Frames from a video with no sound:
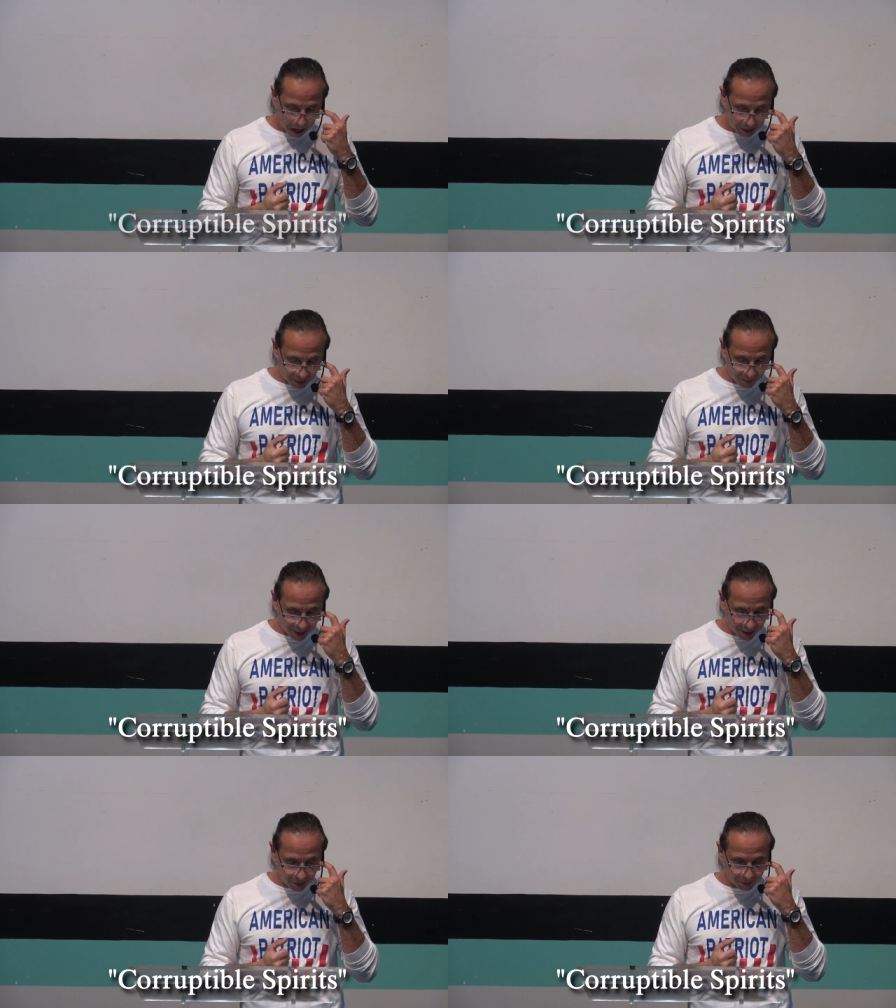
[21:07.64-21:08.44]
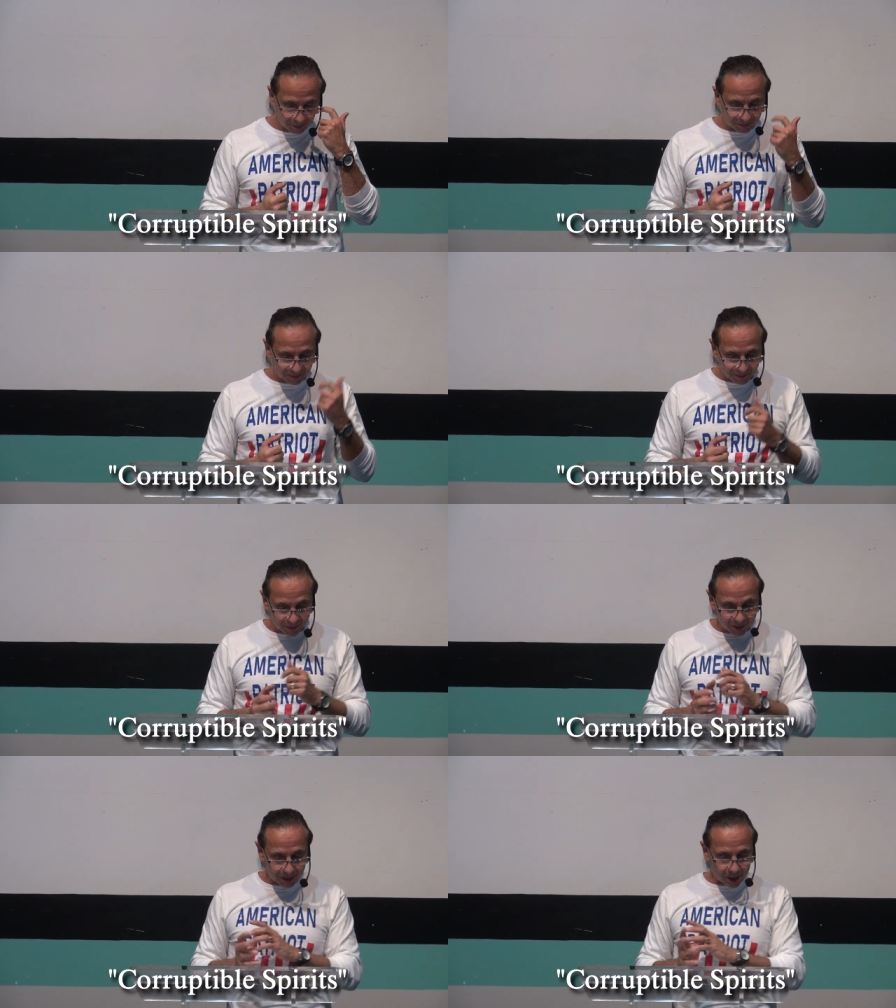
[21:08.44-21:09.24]
Is everybody there?
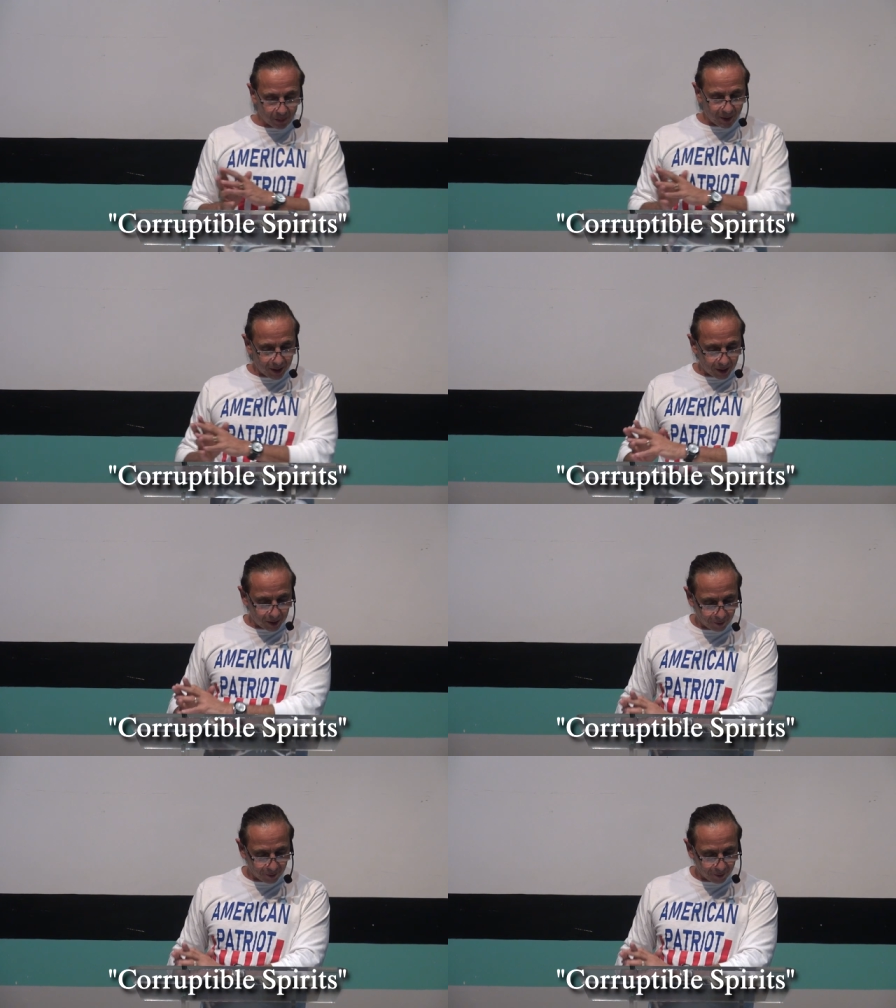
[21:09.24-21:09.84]
Let's speak it.